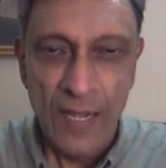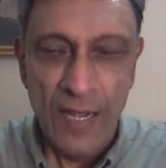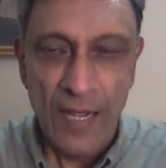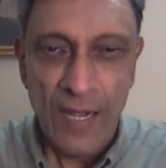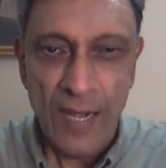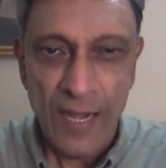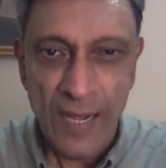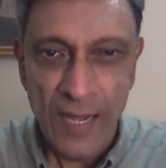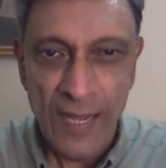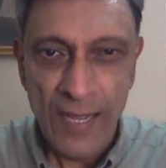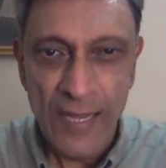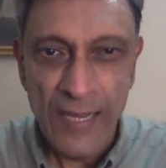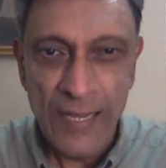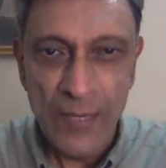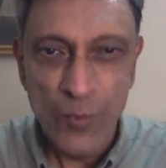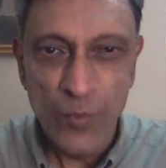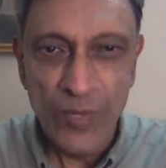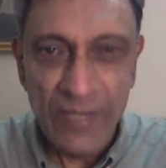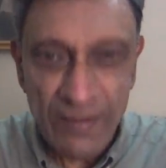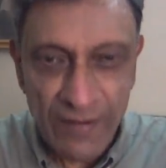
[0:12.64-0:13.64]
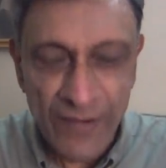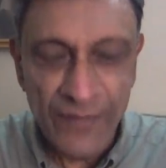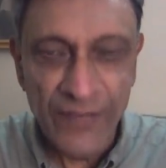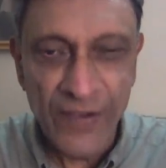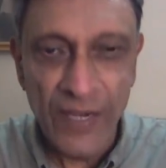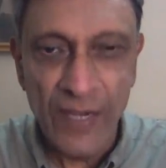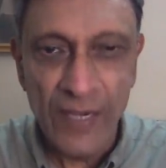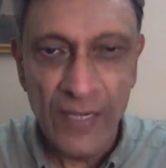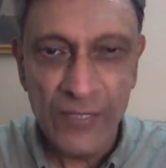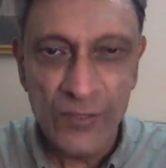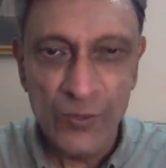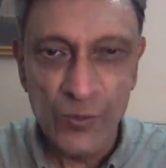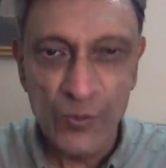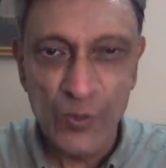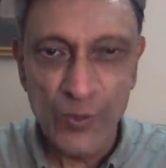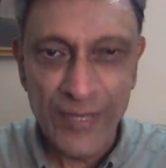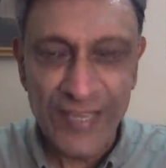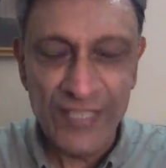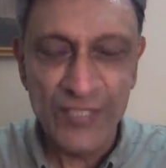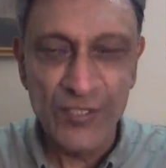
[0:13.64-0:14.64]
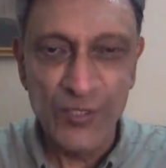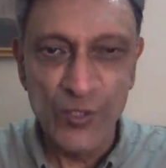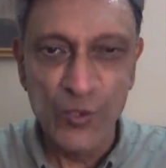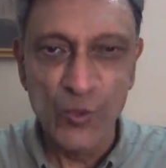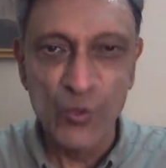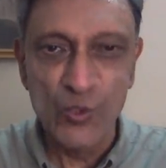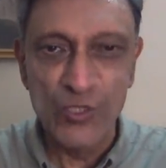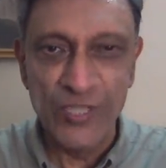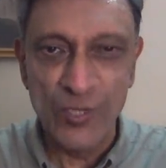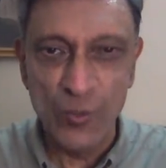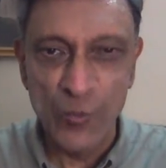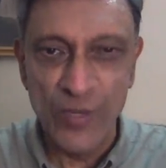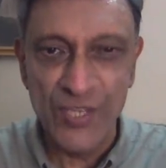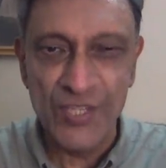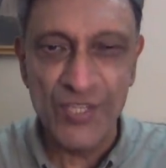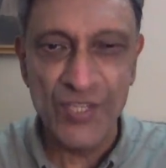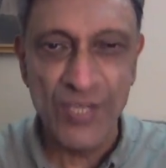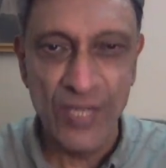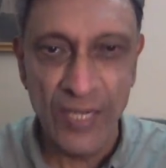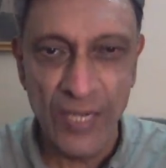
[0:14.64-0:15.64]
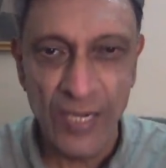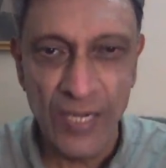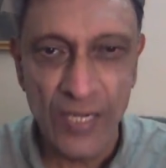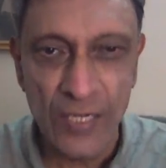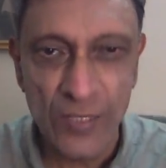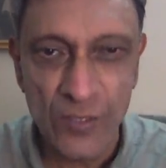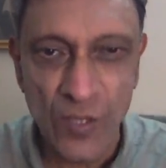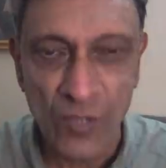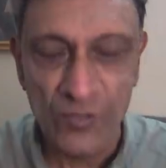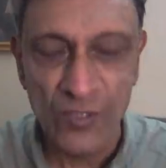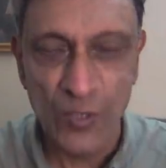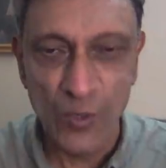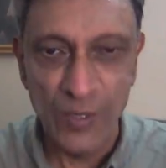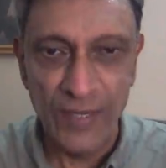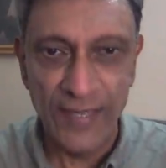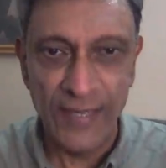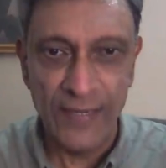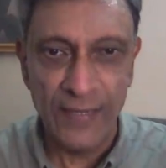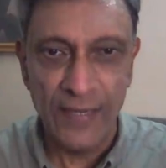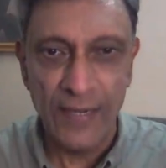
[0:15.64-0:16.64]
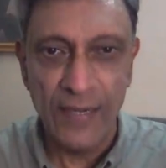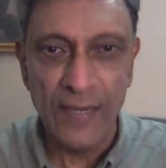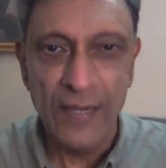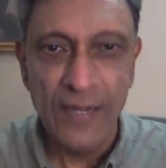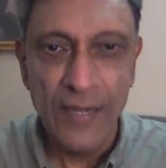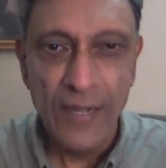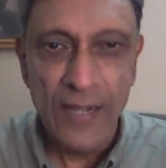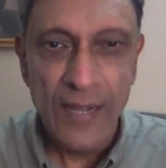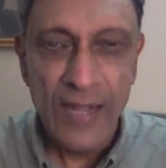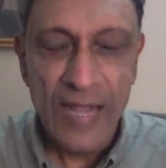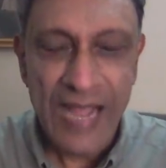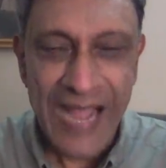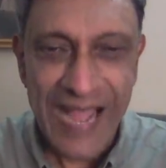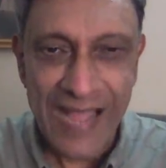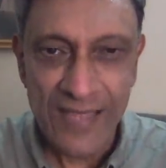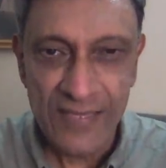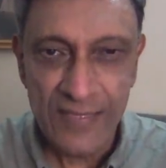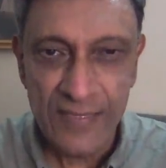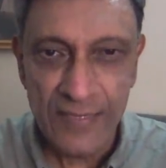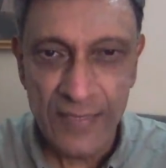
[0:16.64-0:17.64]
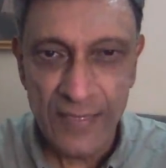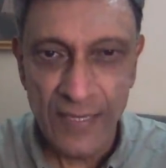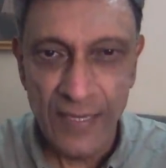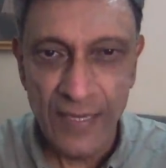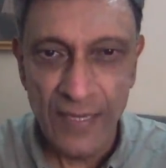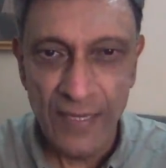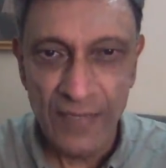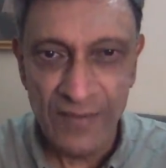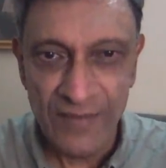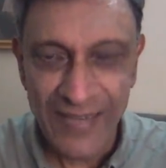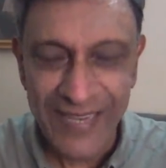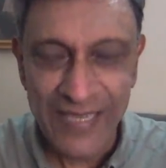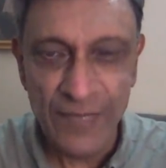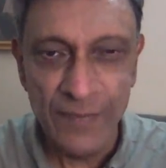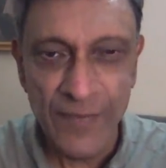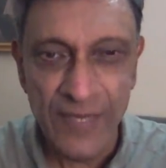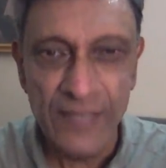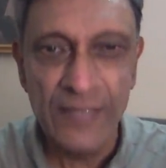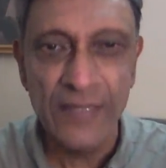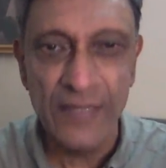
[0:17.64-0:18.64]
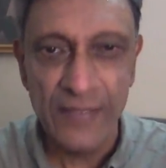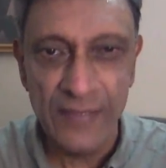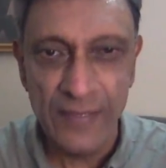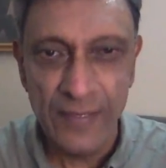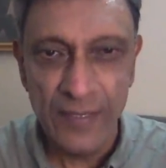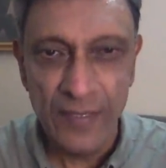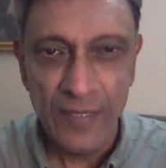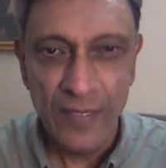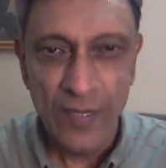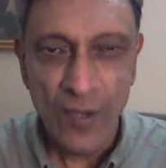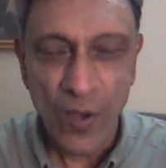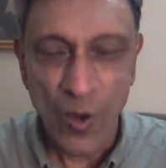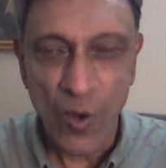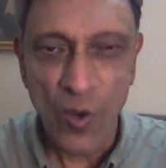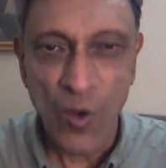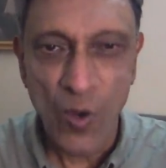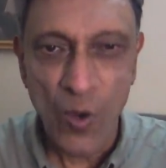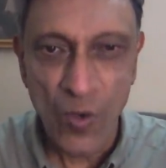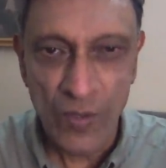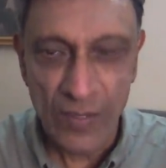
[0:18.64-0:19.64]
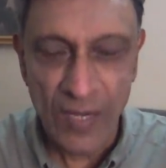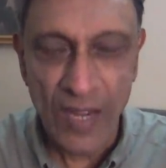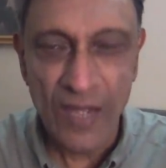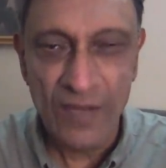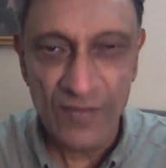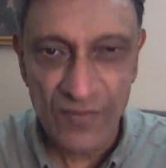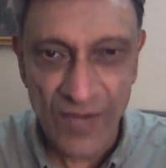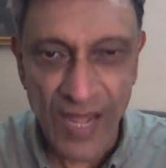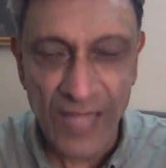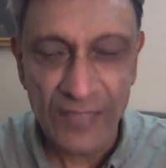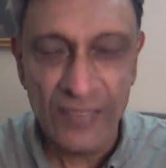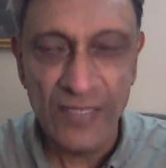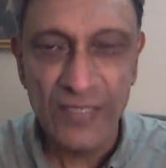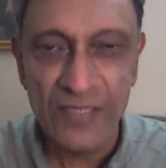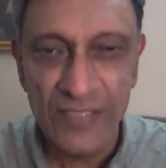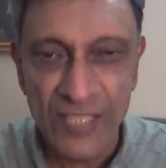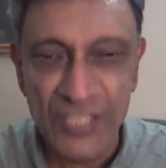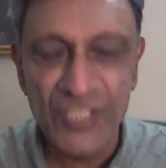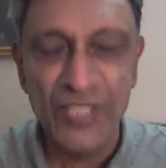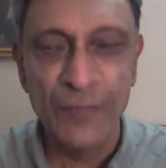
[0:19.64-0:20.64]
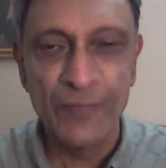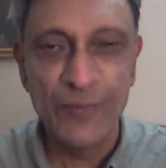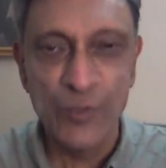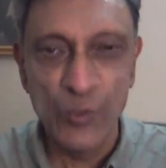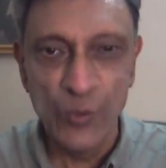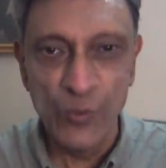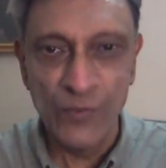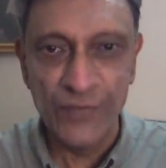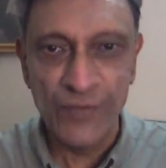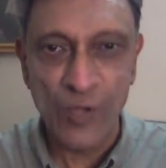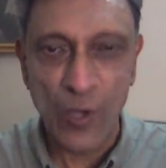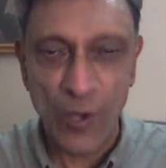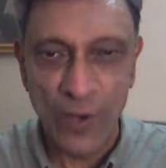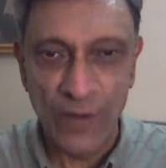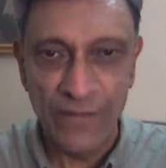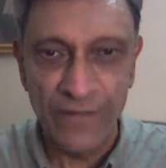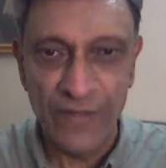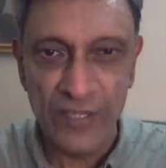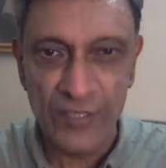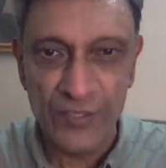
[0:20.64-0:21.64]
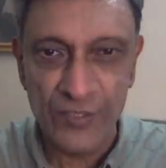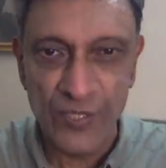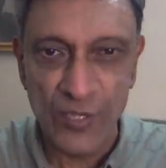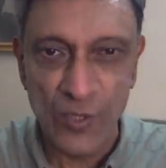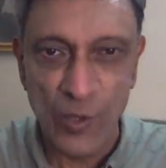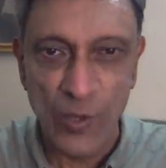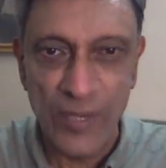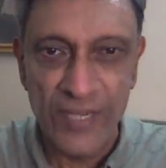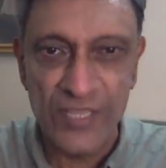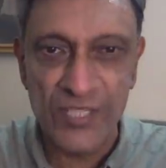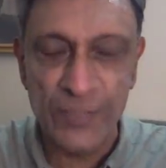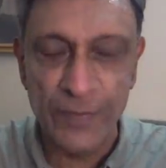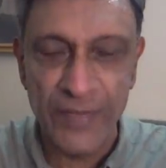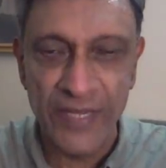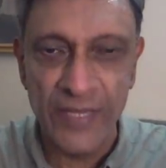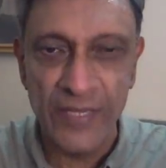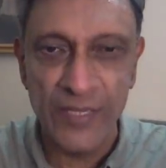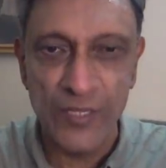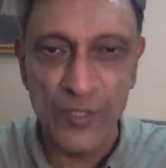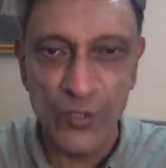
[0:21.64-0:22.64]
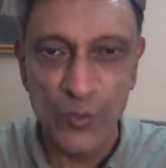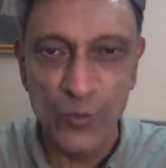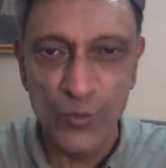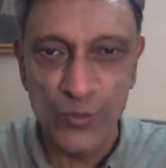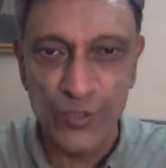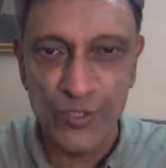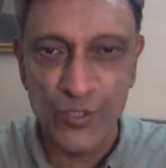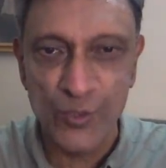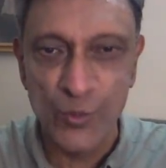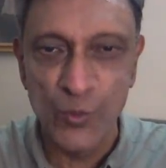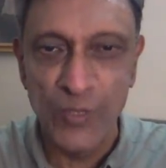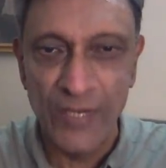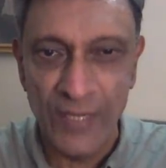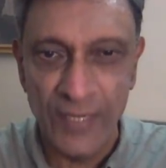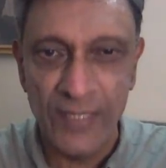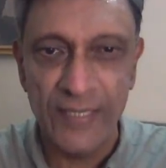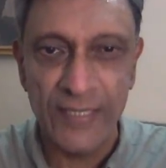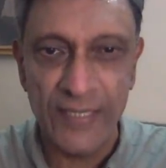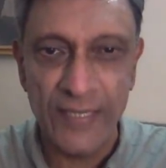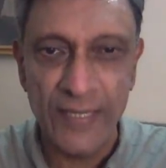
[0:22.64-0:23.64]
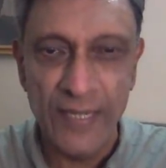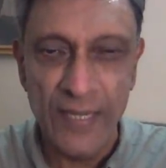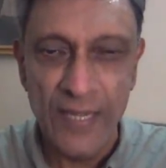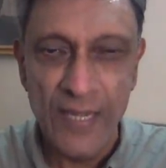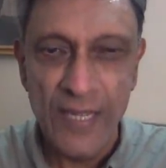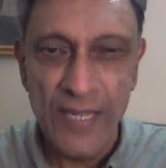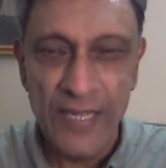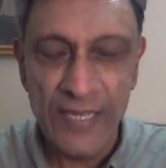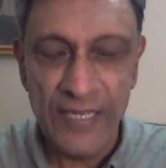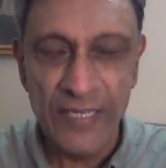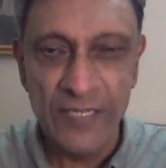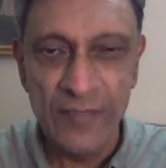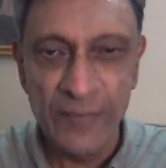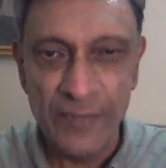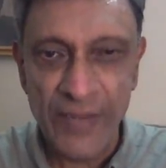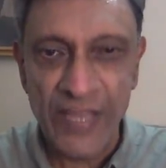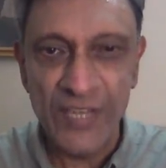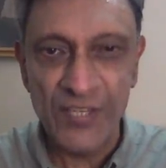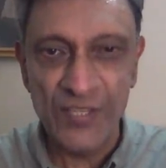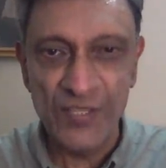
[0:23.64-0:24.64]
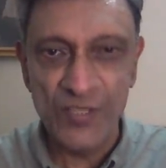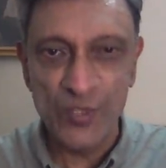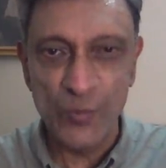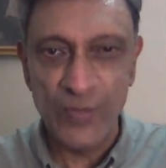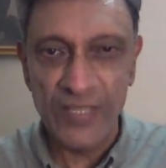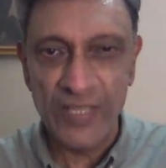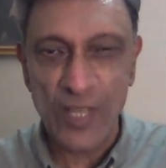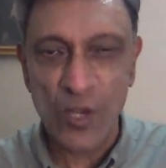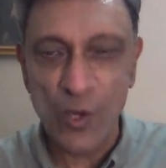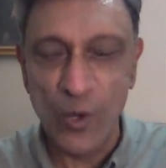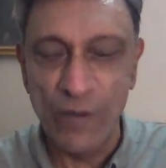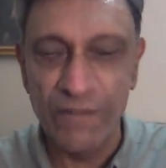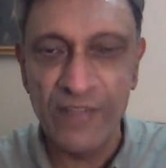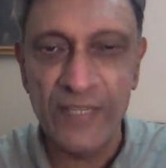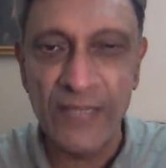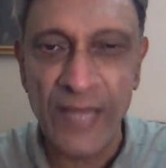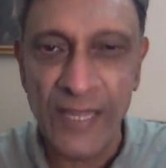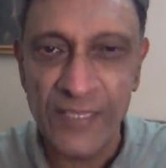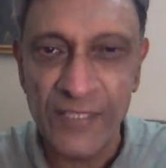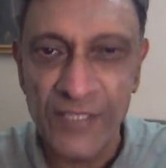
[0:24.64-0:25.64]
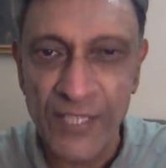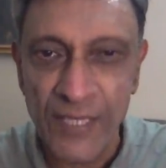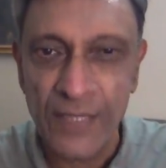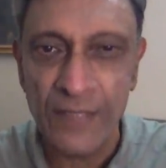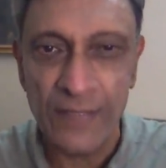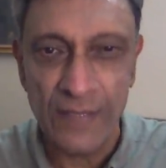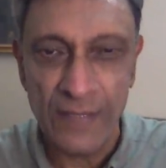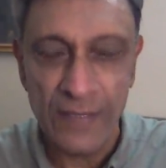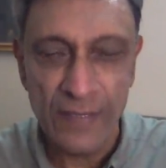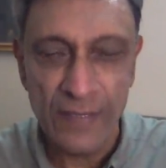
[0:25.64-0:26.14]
I will refer to today's news in which Dr. Guleria has recommended or rather disapproved of steroids being used too early in patients with COVID-19.